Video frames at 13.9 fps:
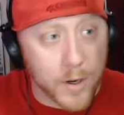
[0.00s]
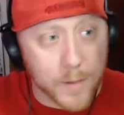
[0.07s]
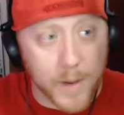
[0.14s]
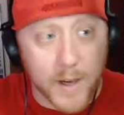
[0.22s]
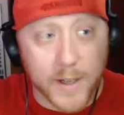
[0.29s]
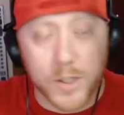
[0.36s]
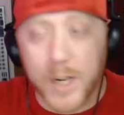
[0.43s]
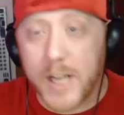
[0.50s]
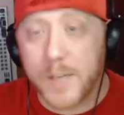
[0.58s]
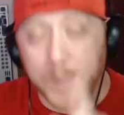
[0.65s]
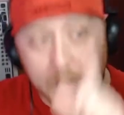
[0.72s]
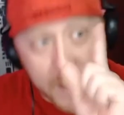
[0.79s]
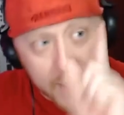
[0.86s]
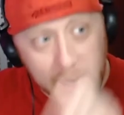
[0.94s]
Pokemon can
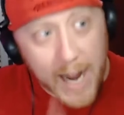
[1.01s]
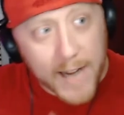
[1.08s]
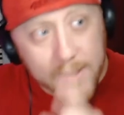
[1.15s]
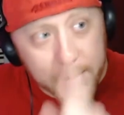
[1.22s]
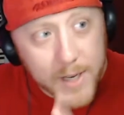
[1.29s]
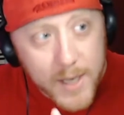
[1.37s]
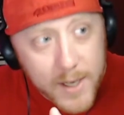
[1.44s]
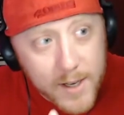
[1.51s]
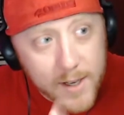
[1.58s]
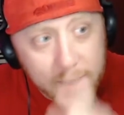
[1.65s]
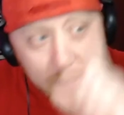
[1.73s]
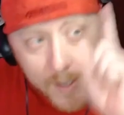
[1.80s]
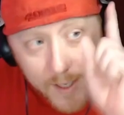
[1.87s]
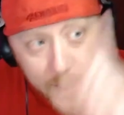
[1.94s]
change, but he's got to be
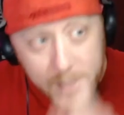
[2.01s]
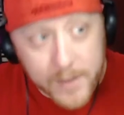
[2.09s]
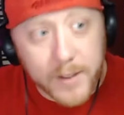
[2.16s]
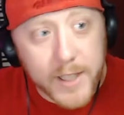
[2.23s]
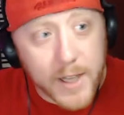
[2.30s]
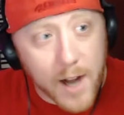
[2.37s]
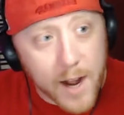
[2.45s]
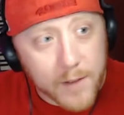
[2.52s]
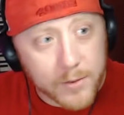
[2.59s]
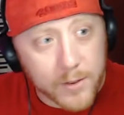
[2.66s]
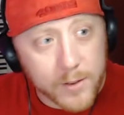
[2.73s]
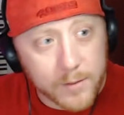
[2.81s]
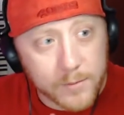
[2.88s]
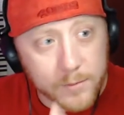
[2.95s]
in the
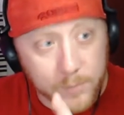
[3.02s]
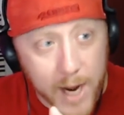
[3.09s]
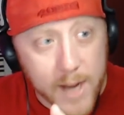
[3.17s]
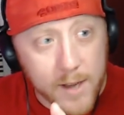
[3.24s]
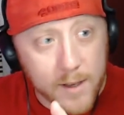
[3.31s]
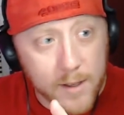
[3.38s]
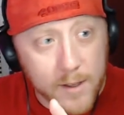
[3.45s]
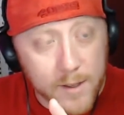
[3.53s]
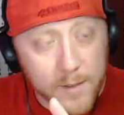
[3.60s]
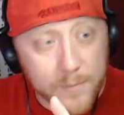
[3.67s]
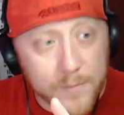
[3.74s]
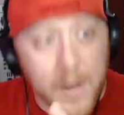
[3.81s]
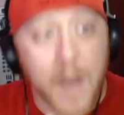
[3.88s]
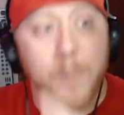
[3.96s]
leadoff, right?
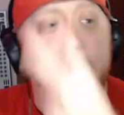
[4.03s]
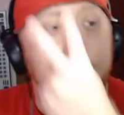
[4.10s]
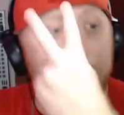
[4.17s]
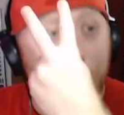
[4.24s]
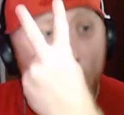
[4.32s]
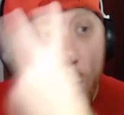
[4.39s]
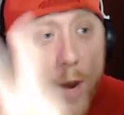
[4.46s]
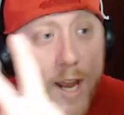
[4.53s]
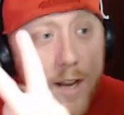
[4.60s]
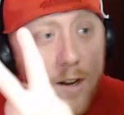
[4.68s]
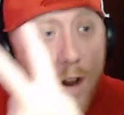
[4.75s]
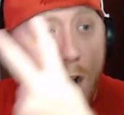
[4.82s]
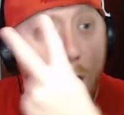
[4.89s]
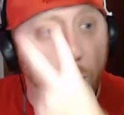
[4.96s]
And we have to
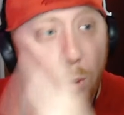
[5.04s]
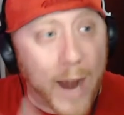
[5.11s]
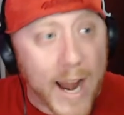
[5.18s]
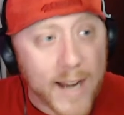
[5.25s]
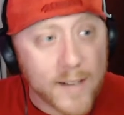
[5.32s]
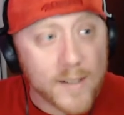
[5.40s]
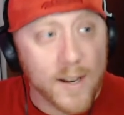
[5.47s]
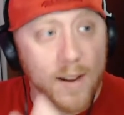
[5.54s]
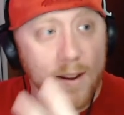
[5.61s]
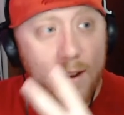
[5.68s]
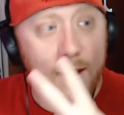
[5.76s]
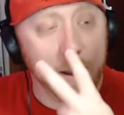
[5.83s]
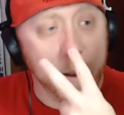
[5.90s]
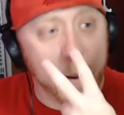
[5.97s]
win a ranked
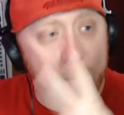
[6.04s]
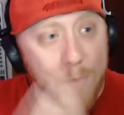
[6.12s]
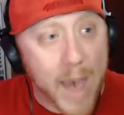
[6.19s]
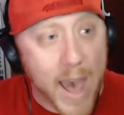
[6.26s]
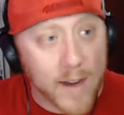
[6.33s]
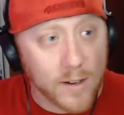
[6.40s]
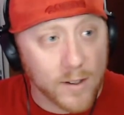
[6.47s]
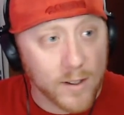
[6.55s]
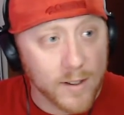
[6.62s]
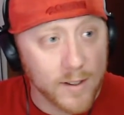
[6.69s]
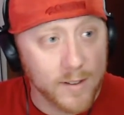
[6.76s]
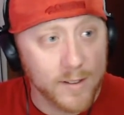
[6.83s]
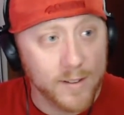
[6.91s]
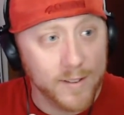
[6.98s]
battle
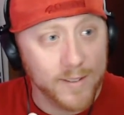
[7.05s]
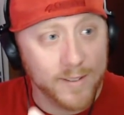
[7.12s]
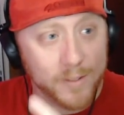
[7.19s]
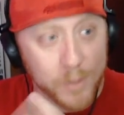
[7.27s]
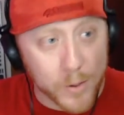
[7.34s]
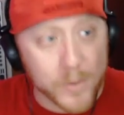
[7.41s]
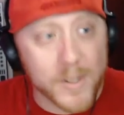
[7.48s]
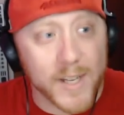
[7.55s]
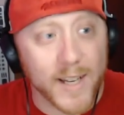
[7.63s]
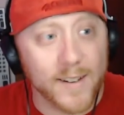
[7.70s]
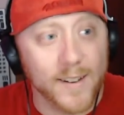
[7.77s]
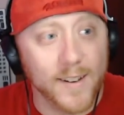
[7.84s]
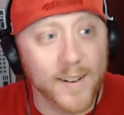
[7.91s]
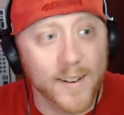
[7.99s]

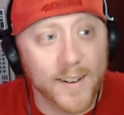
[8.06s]
using